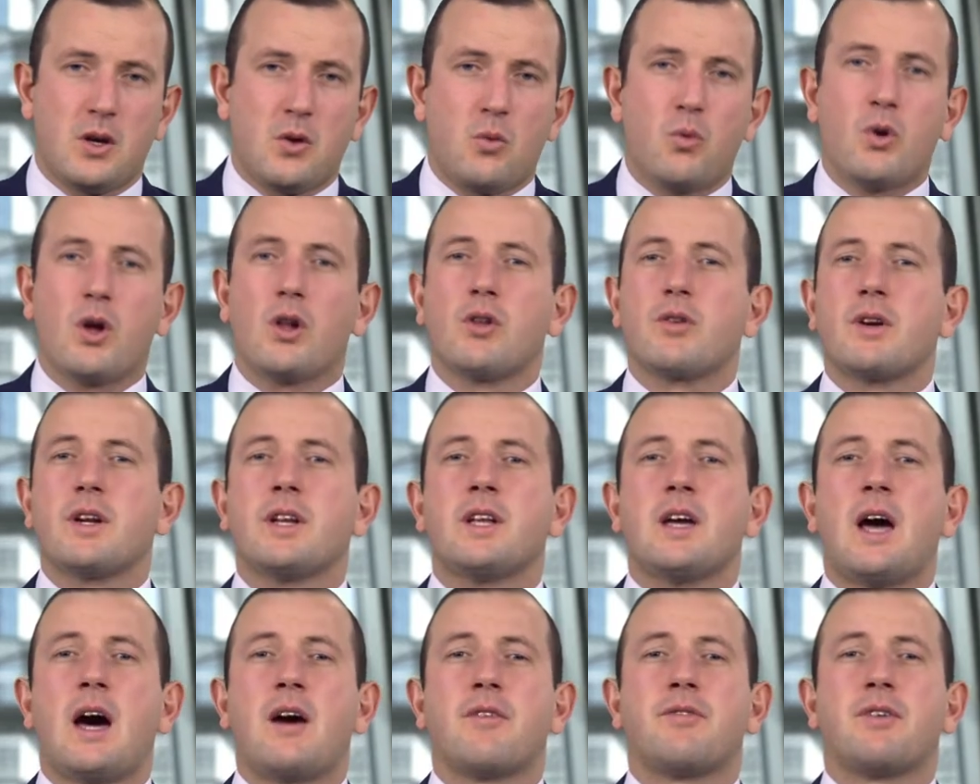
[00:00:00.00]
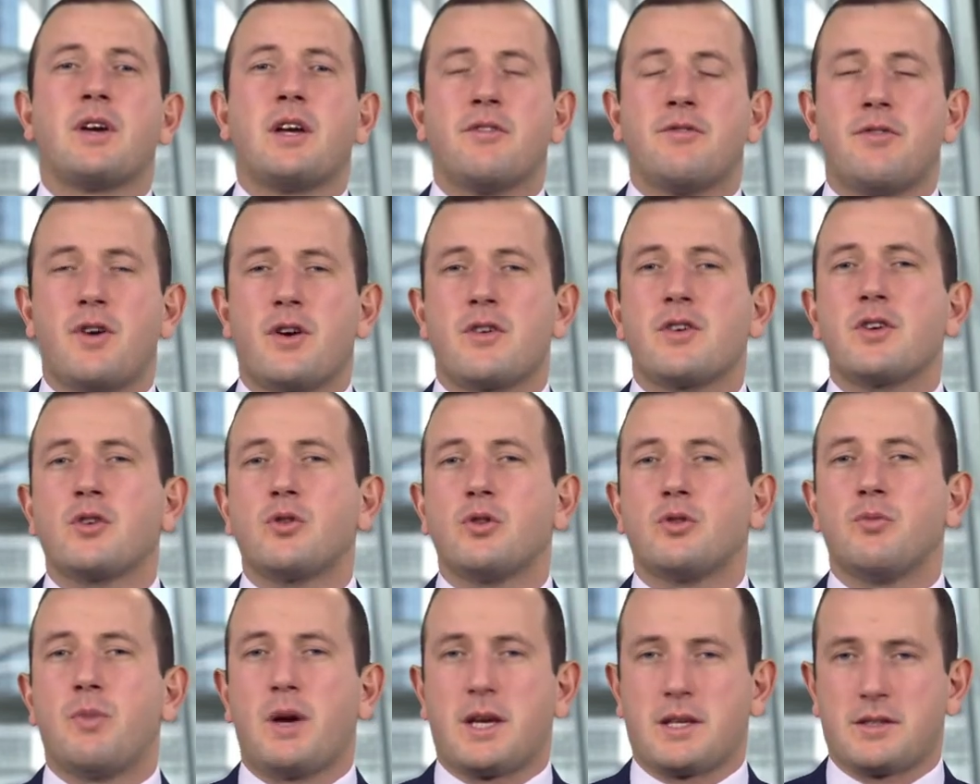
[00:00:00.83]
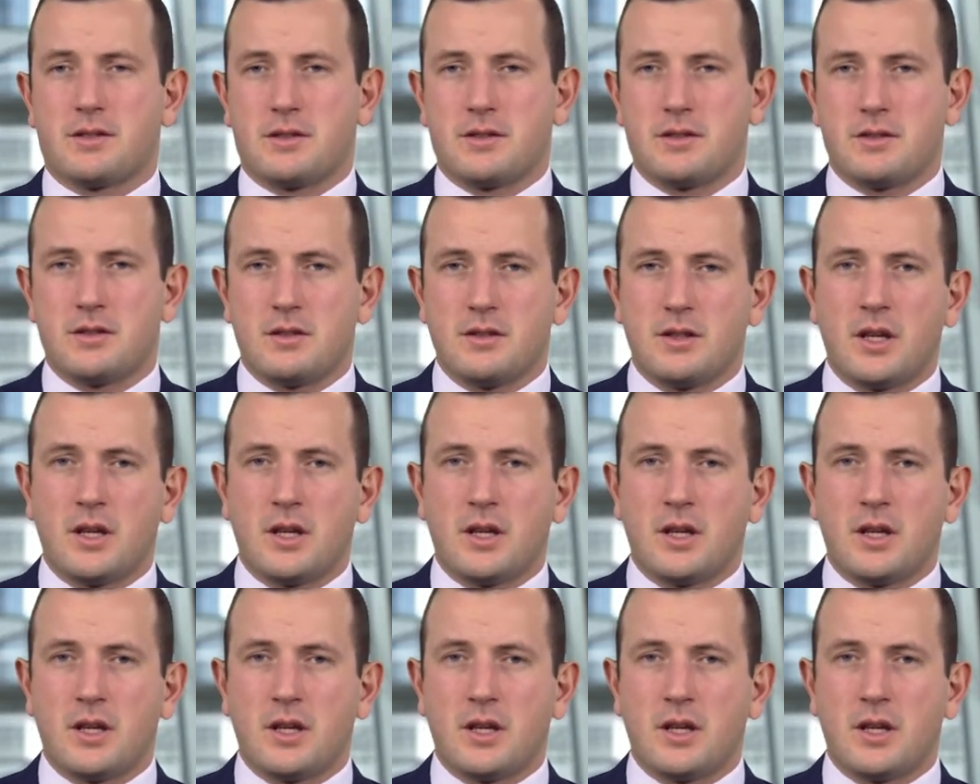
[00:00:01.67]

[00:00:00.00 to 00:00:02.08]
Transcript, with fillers: We already have a very good basis.